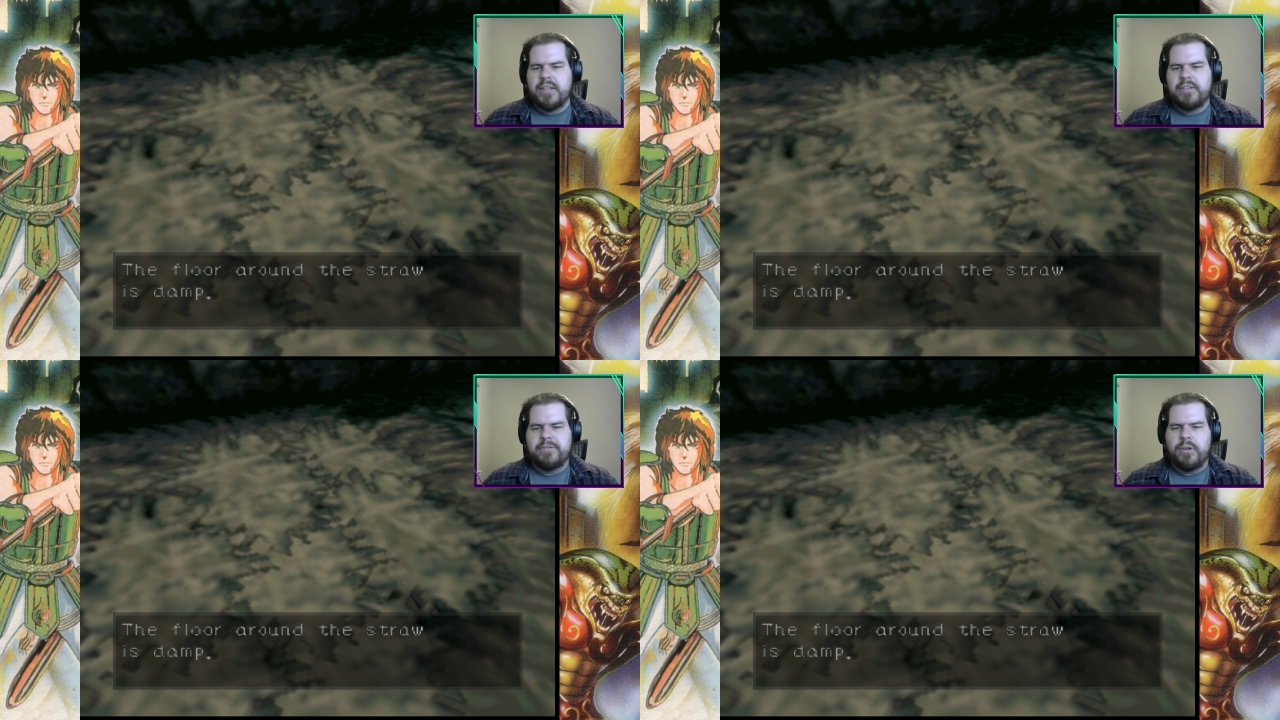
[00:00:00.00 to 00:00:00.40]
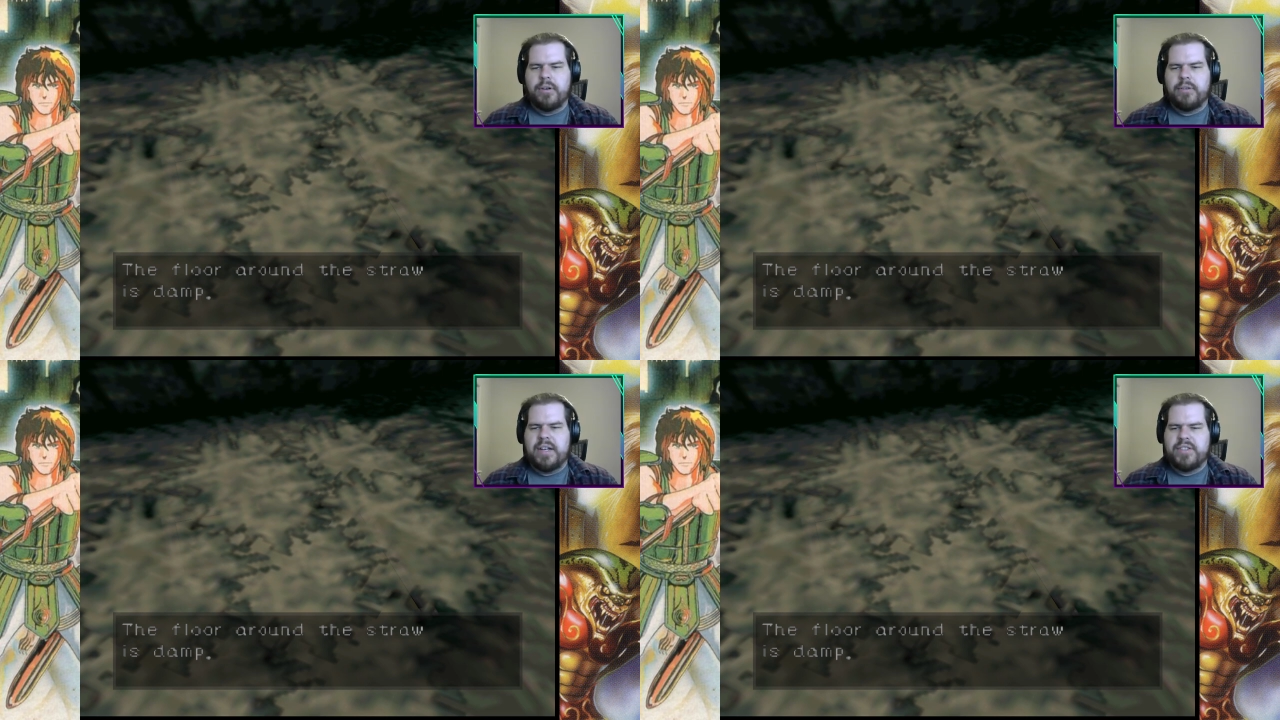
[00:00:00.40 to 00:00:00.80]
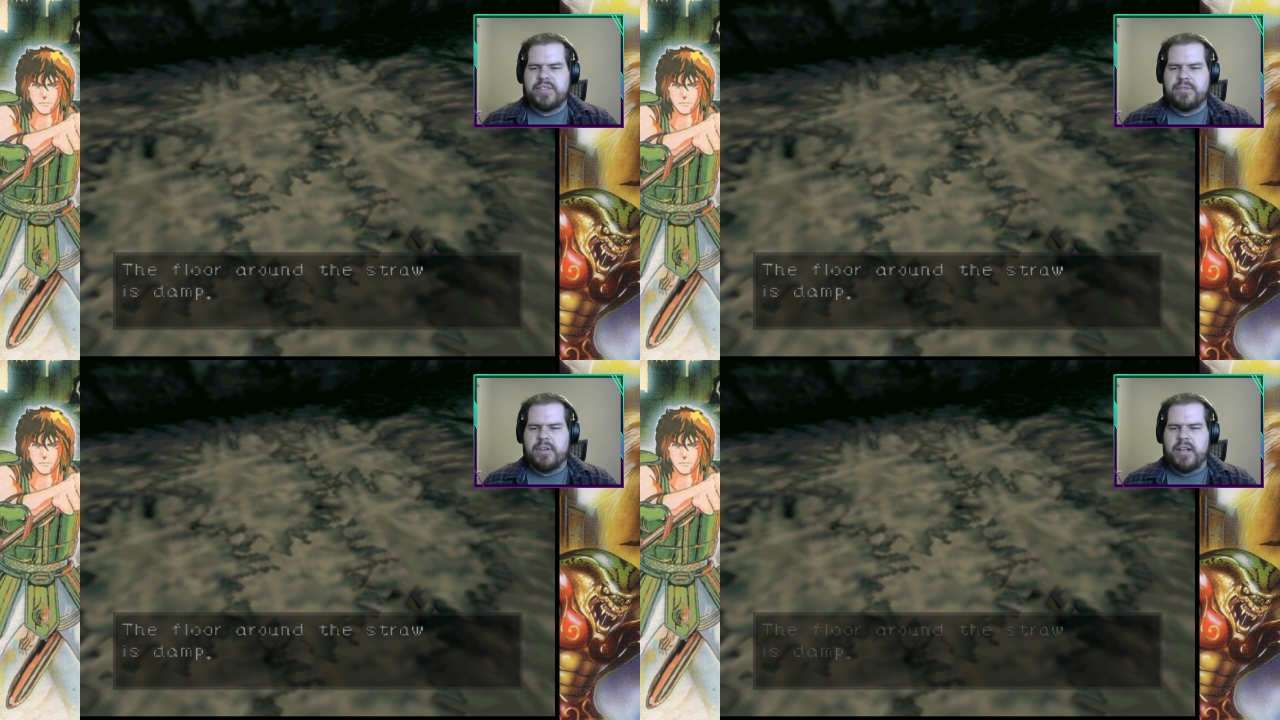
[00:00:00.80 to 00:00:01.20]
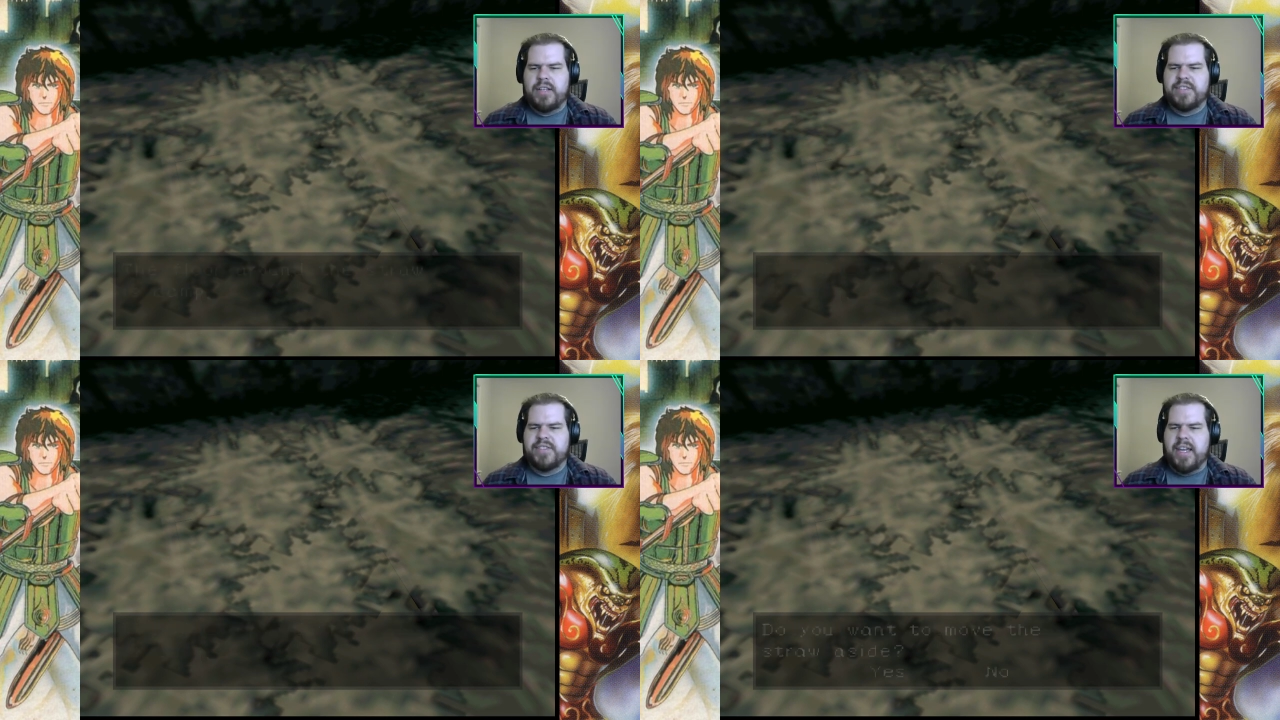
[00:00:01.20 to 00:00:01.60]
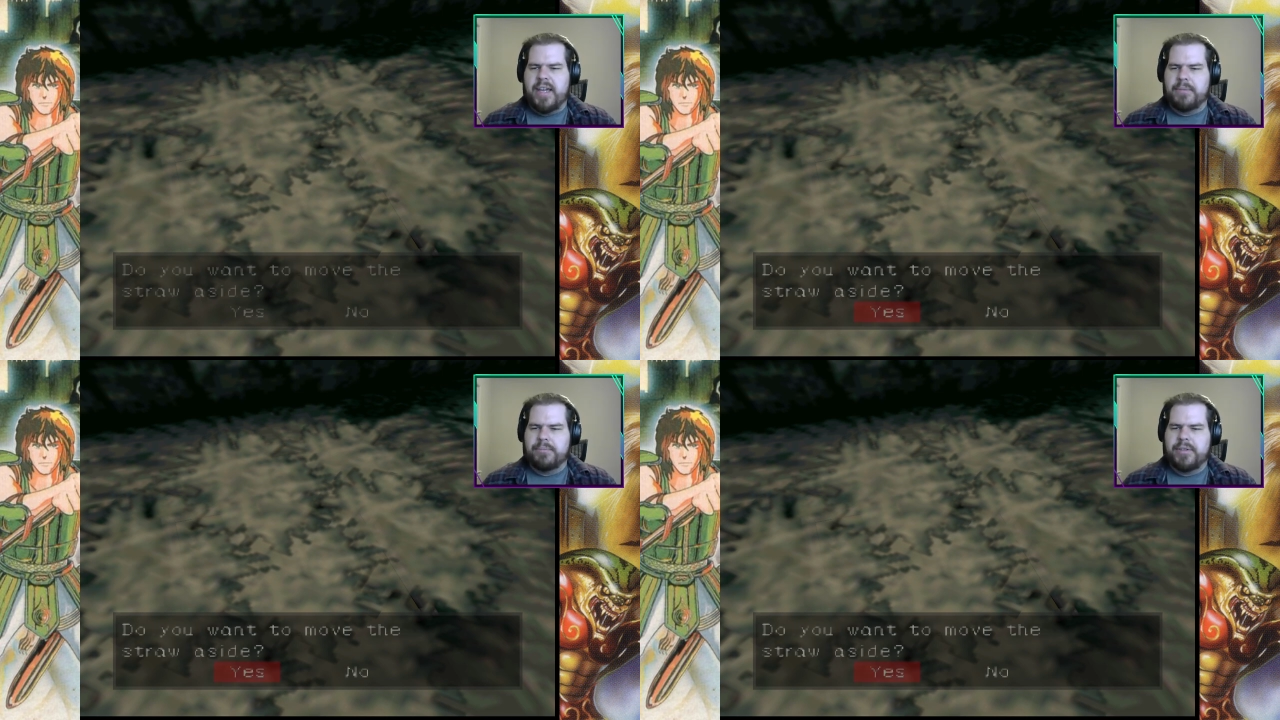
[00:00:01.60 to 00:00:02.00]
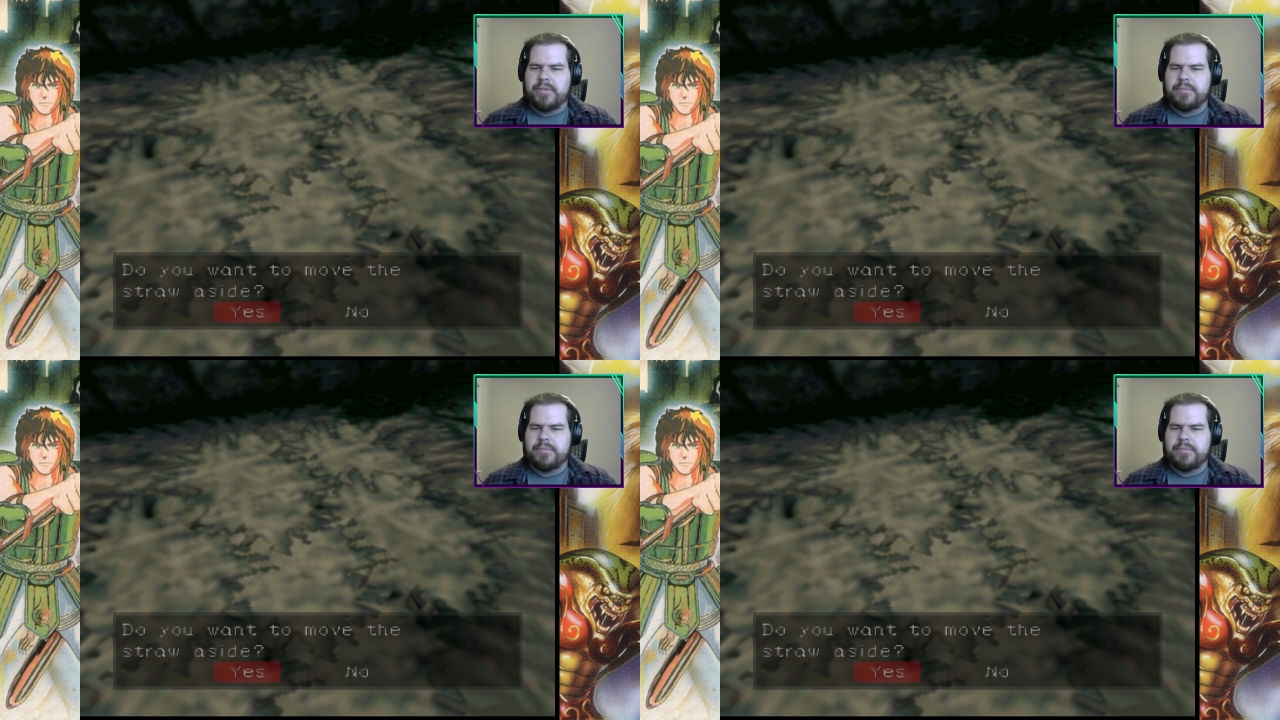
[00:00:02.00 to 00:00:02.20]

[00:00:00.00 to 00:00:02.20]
The floor around the straw is damp.